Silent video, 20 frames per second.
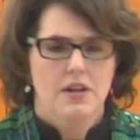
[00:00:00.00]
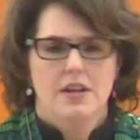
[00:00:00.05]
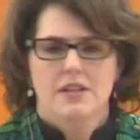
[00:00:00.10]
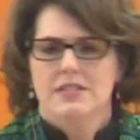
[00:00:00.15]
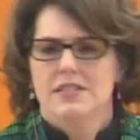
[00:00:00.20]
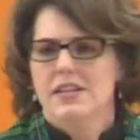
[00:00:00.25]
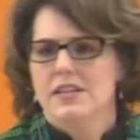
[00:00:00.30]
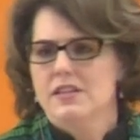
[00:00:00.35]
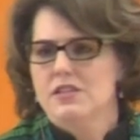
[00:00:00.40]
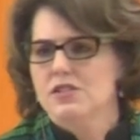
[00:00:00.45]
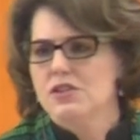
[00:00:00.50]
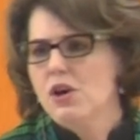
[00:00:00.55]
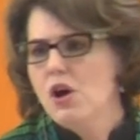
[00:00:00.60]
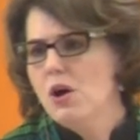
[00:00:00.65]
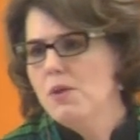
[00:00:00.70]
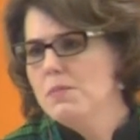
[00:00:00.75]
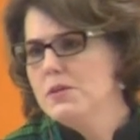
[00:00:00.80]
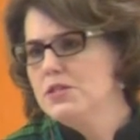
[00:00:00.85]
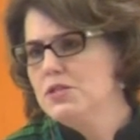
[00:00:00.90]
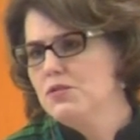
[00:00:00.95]
See, the
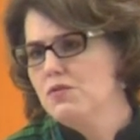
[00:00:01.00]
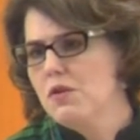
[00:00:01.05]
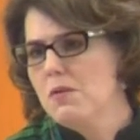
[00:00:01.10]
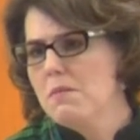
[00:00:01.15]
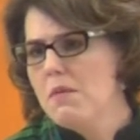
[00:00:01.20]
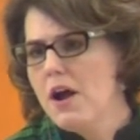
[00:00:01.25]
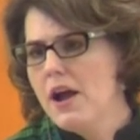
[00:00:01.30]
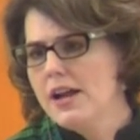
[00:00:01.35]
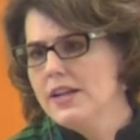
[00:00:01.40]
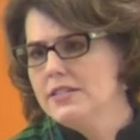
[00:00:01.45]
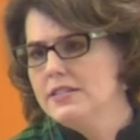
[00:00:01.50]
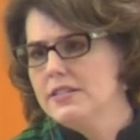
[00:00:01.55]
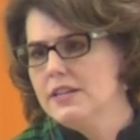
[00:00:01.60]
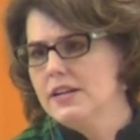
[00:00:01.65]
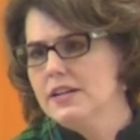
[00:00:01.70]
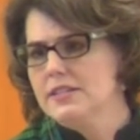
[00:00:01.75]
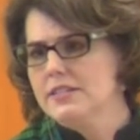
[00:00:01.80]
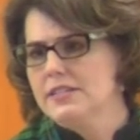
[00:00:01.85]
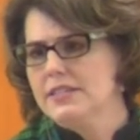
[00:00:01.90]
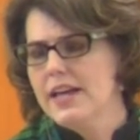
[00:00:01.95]
psalmist reminds
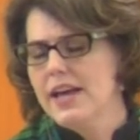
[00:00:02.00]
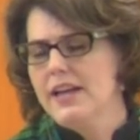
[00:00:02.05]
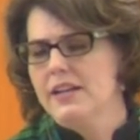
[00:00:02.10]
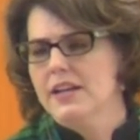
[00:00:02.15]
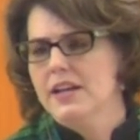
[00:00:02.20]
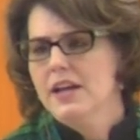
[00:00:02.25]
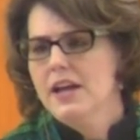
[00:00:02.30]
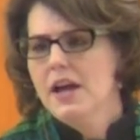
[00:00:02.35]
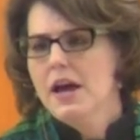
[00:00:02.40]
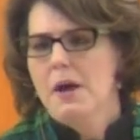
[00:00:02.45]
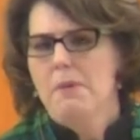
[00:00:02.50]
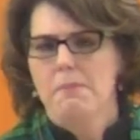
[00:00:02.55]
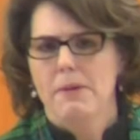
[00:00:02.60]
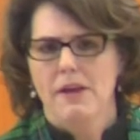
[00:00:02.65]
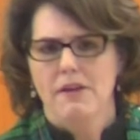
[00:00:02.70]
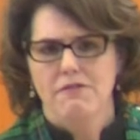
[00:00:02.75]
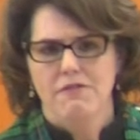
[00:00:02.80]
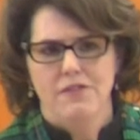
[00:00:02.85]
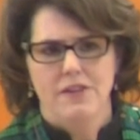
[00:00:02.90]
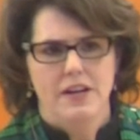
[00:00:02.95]
us that
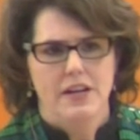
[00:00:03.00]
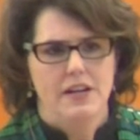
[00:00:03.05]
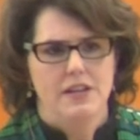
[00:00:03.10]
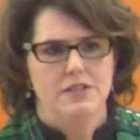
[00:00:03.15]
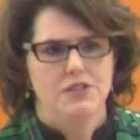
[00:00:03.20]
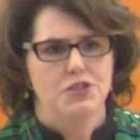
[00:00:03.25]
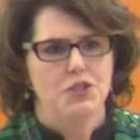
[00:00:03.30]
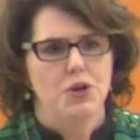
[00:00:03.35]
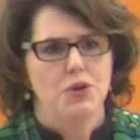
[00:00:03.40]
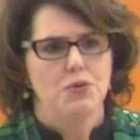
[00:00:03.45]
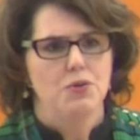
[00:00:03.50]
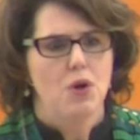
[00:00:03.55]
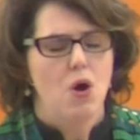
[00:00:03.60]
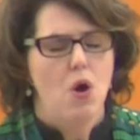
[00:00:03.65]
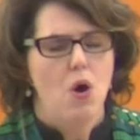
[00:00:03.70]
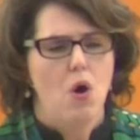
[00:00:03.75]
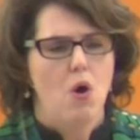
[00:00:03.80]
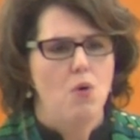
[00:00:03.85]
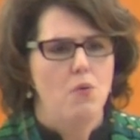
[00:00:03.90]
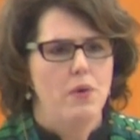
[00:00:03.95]
epiphanies don't
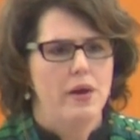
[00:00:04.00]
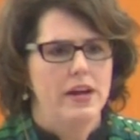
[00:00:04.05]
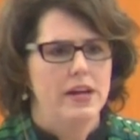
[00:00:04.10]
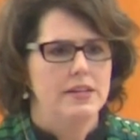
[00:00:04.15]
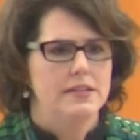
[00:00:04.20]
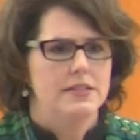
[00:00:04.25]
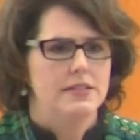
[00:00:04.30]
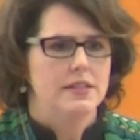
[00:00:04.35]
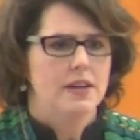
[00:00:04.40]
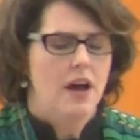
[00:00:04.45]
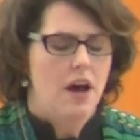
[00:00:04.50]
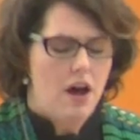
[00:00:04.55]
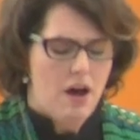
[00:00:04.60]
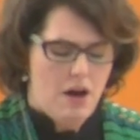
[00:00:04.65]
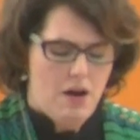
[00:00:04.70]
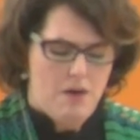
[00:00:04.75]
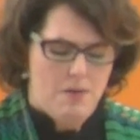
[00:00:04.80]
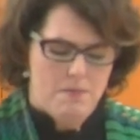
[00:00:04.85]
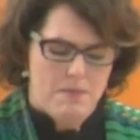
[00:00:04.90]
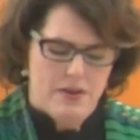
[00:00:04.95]
always
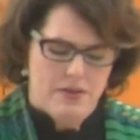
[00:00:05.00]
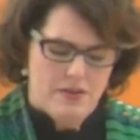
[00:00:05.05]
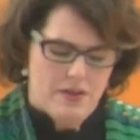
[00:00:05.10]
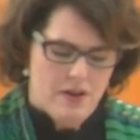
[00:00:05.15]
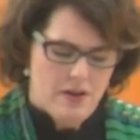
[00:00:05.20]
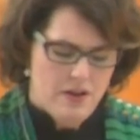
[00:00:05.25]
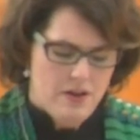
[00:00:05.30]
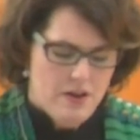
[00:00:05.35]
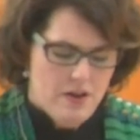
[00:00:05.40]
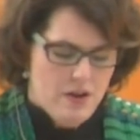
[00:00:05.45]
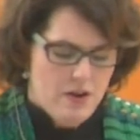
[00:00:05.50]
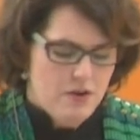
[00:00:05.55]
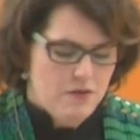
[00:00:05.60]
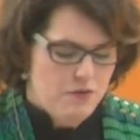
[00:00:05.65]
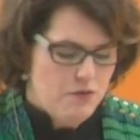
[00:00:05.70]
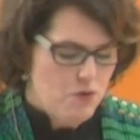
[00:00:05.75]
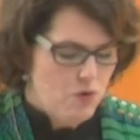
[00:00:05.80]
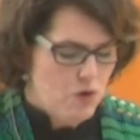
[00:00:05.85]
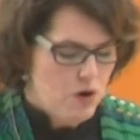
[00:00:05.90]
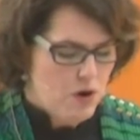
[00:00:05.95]
come in the
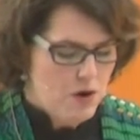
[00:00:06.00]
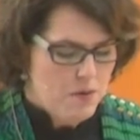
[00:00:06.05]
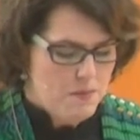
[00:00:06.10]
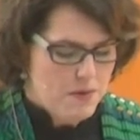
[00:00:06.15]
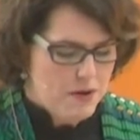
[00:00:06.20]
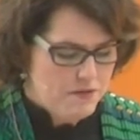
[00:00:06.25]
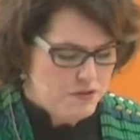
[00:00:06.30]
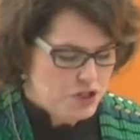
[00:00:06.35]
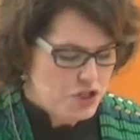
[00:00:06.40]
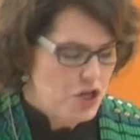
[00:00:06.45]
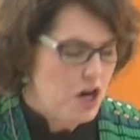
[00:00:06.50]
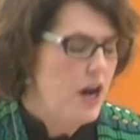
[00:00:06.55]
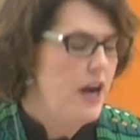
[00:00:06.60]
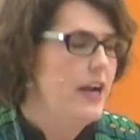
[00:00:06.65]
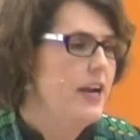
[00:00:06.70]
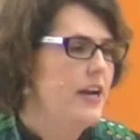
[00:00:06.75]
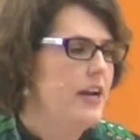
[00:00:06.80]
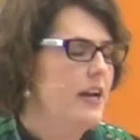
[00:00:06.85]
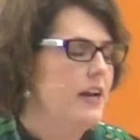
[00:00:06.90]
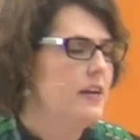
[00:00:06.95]
form of
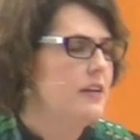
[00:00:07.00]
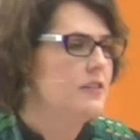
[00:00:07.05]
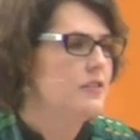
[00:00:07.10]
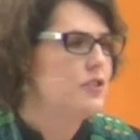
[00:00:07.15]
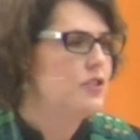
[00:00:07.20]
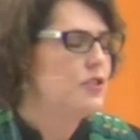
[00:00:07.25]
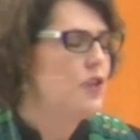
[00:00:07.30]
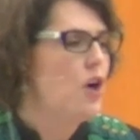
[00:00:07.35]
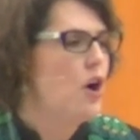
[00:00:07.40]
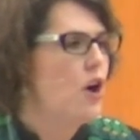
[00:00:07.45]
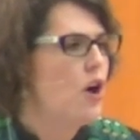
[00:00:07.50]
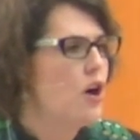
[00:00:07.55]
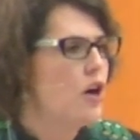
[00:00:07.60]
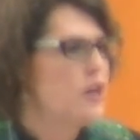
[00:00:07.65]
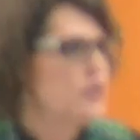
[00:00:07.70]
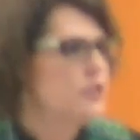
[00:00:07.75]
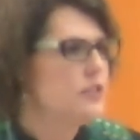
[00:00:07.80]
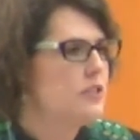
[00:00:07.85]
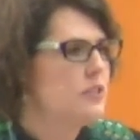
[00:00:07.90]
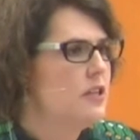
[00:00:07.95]
shining
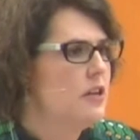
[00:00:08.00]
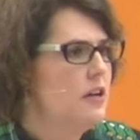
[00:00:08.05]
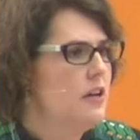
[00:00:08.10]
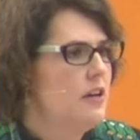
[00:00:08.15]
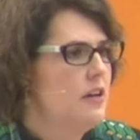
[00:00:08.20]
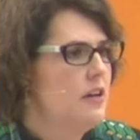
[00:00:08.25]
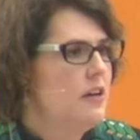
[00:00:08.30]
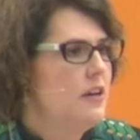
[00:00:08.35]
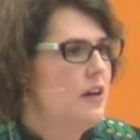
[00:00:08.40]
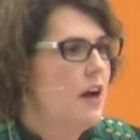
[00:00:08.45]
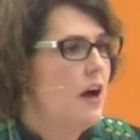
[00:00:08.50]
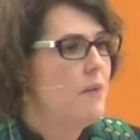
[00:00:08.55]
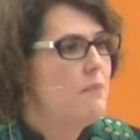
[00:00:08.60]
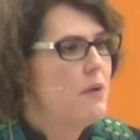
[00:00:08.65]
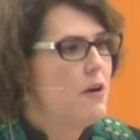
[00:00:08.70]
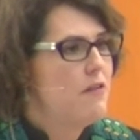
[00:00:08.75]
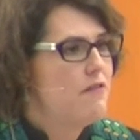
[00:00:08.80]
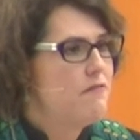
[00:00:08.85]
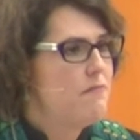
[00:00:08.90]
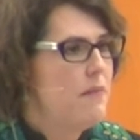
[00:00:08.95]
stars
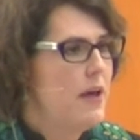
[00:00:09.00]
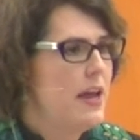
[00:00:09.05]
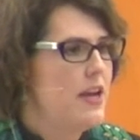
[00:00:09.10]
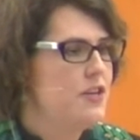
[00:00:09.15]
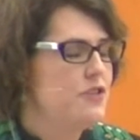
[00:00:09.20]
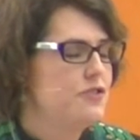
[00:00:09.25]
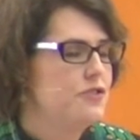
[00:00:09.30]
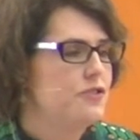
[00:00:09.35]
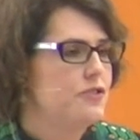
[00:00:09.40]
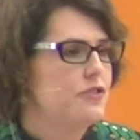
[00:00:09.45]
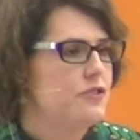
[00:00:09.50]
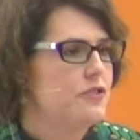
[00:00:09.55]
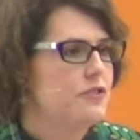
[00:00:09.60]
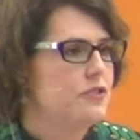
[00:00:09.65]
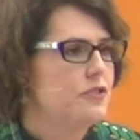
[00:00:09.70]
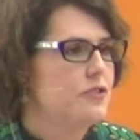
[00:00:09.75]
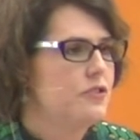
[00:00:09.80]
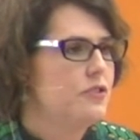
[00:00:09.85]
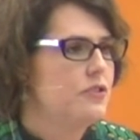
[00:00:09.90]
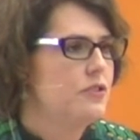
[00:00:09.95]
above
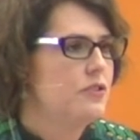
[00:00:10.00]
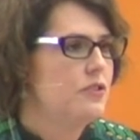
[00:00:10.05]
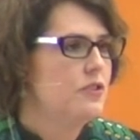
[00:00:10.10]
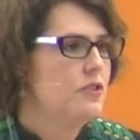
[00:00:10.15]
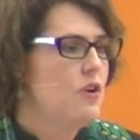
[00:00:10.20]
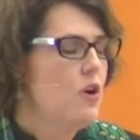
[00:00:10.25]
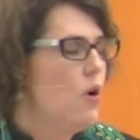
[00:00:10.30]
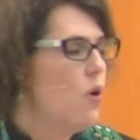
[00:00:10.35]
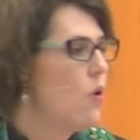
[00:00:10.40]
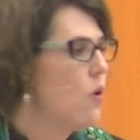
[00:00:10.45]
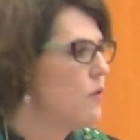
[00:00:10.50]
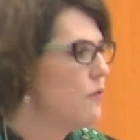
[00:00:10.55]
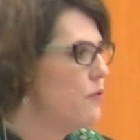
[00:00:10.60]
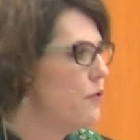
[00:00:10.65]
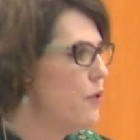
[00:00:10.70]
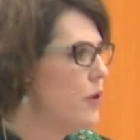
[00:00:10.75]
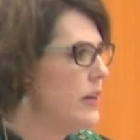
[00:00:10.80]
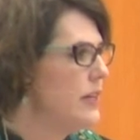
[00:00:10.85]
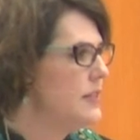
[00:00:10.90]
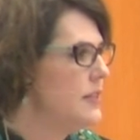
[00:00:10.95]
mangers, or
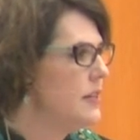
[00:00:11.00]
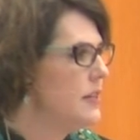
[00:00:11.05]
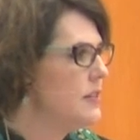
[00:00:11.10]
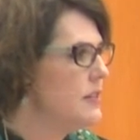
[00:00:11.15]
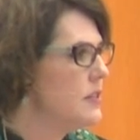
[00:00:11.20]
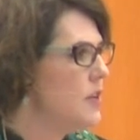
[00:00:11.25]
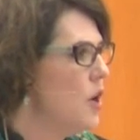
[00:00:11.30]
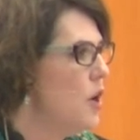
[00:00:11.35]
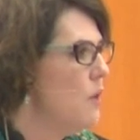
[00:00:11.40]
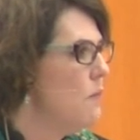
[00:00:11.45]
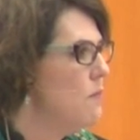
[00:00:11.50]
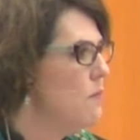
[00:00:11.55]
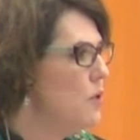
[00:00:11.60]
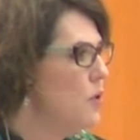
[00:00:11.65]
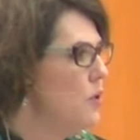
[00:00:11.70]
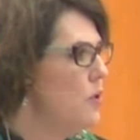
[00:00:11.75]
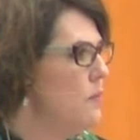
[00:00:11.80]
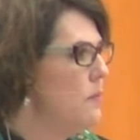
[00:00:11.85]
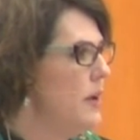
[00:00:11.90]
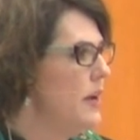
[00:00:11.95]
voices
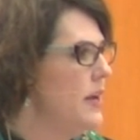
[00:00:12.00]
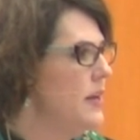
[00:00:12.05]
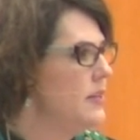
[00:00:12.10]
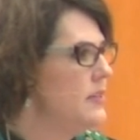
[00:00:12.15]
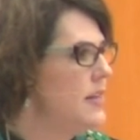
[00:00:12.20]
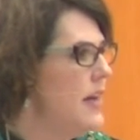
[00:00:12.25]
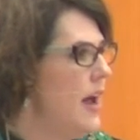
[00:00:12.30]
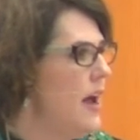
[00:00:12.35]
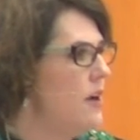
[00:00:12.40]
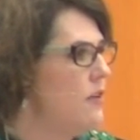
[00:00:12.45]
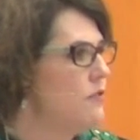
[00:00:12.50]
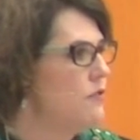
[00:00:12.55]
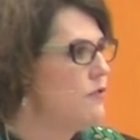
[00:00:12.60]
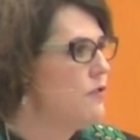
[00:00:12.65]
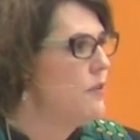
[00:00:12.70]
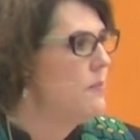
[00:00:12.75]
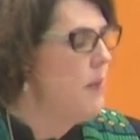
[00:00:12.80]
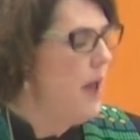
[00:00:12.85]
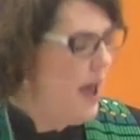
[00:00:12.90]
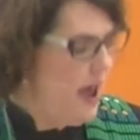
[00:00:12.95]
booming down
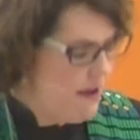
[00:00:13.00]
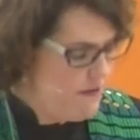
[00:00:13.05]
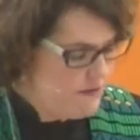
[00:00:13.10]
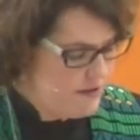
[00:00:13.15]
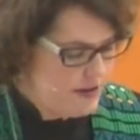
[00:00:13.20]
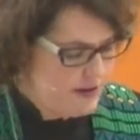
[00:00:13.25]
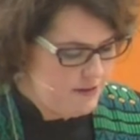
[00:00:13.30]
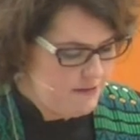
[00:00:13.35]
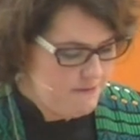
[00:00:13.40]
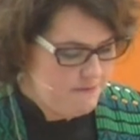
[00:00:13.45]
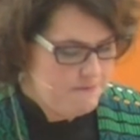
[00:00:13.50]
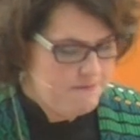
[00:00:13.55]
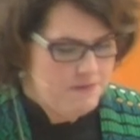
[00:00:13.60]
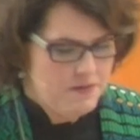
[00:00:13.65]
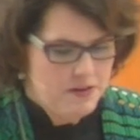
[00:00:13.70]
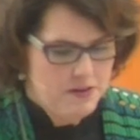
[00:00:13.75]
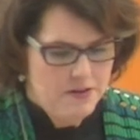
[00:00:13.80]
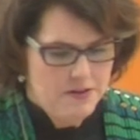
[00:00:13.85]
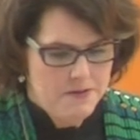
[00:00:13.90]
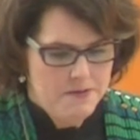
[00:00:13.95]
from heaven.
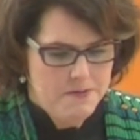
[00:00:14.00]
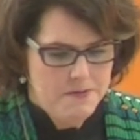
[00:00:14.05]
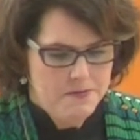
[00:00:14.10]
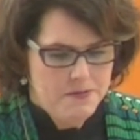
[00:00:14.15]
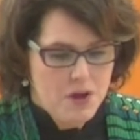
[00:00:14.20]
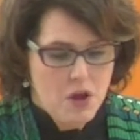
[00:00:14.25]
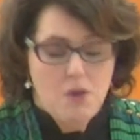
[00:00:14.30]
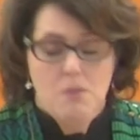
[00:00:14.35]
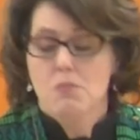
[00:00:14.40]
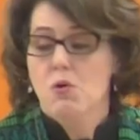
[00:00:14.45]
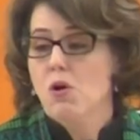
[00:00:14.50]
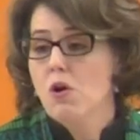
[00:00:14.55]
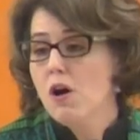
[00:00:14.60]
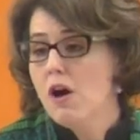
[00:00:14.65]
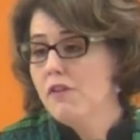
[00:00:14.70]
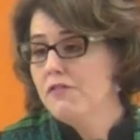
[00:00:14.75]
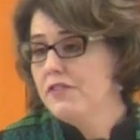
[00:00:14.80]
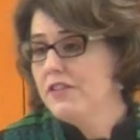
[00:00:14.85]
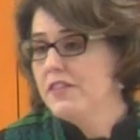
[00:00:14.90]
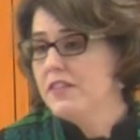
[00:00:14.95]
More
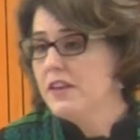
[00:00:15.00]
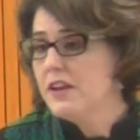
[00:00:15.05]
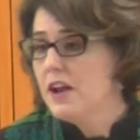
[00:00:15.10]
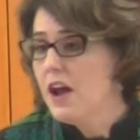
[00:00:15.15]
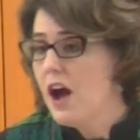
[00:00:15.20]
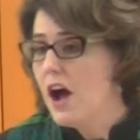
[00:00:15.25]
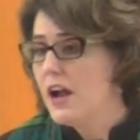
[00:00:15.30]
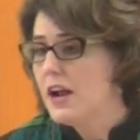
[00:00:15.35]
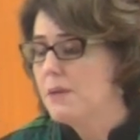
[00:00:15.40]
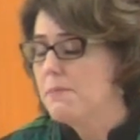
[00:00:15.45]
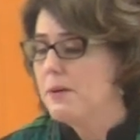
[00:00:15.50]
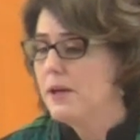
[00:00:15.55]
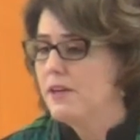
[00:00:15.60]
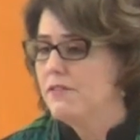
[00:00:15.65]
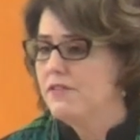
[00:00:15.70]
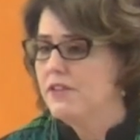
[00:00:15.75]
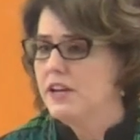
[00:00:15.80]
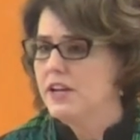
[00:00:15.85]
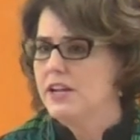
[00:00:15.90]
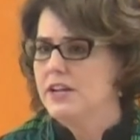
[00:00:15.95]
often than not,
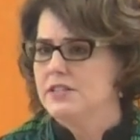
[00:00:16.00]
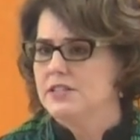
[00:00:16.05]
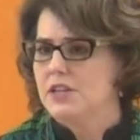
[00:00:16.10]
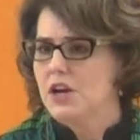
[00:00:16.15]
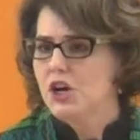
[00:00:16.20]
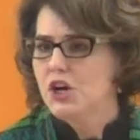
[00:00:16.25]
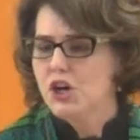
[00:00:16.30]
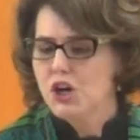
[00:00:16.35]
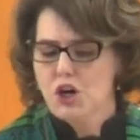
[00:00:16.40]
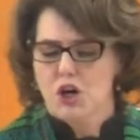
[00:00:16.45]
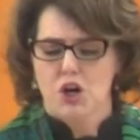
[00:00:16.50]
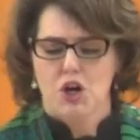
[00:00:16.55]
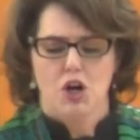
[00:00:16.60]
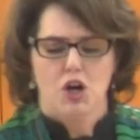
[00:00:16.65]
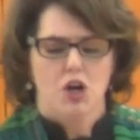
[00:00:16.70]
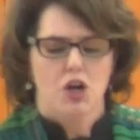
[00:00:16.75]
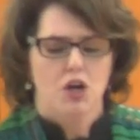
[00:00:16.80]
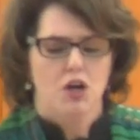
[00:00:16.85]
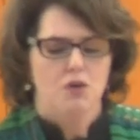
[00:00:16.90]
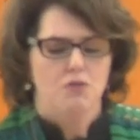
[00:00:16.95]
epiphanies
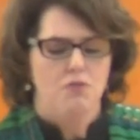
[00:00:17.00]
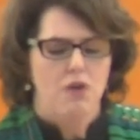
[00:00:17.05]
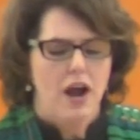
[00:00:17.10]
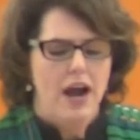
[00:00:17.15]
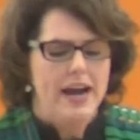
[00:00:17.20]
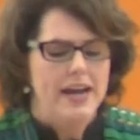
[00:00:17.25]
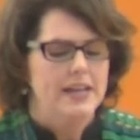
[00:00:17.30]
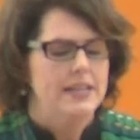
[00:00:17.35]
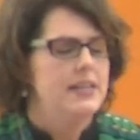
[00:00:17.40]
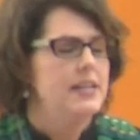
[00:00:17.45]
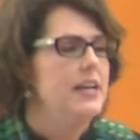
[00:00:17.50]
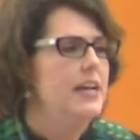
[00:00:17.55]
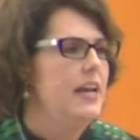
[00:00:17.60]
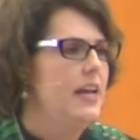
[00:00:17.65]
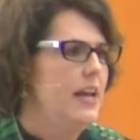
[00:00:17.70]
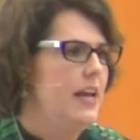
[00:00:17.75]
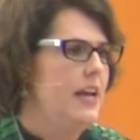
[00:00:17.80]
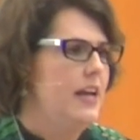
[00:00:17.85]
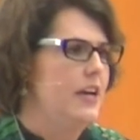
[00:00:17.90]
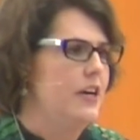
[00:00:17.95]
occur right
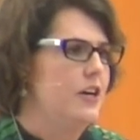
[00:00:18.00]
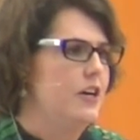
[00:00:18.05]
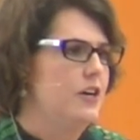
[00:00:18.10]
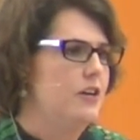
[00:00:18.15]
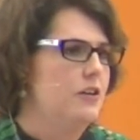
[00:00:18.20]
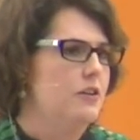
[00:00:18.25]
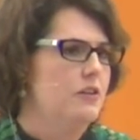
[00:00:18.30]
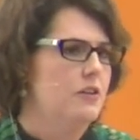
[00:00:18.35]
here.